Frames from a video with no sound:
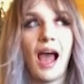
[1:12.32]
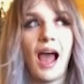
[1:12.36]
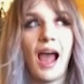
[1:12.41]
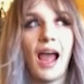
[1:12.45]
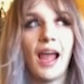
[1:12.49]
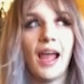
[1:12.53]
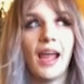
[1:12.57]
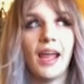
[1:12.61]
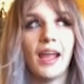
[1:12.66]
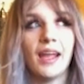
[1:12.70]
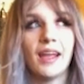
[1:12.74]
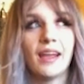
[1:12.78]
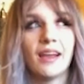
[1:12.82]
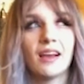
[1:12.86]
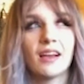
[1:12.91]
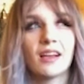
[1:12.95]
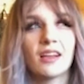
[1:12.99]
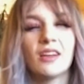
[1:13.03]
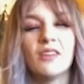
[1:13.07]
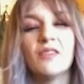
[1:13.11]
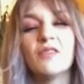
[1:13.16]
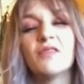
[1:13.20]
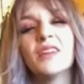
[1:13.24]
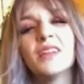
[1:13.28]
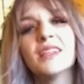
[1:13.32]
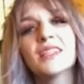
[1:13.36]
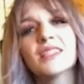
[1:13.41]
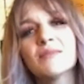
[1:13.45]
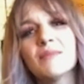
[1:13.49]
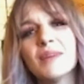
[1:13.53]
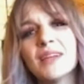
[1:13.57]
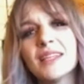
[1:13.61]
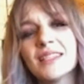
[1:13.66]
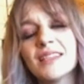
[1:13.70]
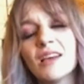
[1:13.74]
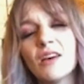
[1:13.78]
I convinced
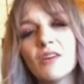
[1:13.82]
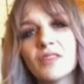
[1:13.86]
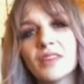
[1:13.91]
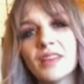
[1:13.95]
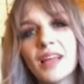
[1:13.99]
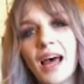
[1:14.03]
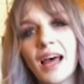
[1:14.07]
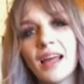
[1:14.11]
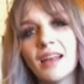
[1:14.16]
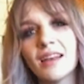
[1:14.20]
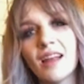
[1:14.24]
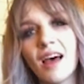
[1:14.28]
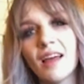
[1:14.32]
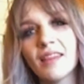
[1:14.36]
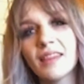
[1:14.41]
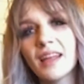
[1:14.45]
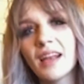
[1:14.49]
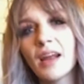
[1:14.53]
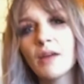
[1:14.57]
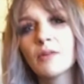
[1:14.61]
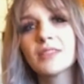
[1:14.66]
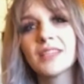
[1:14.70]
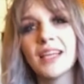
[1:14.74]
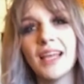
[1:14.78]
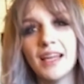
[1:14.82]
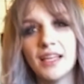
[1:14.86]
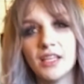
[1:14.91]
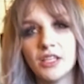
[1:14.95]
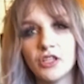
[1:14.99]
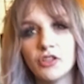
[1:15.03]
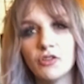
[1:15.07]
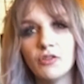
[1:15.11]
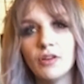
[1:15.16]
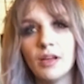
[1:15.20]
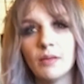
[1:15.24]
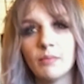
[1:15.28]
myself that, not that I was
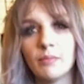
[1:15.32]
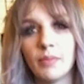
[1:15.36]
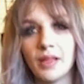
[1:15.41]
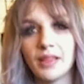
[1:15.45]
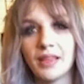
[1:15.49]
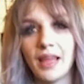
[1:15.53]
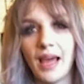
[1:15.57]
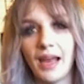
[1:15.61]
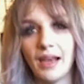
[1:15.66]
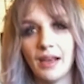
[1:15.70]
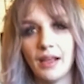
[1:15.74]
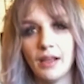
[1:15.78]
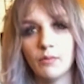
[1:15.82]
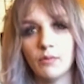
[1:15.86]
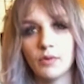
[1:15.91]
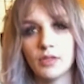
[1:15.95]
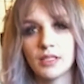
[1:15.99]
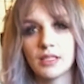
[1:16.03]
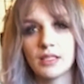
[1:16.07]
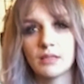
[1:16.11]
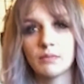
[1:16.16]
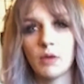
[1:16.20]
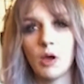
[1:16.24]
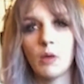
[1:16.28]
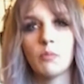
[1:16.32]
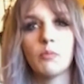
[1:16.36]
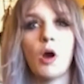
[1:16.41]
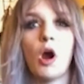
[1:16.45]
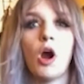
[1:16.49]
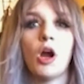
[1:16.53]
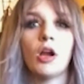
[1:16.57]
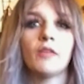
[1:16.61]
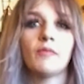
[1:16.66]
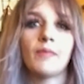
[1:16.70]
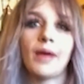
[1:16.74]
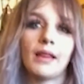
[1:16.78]
into it, but that it was a
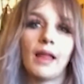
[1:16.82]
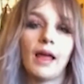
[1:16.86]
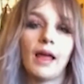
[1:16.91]
part of my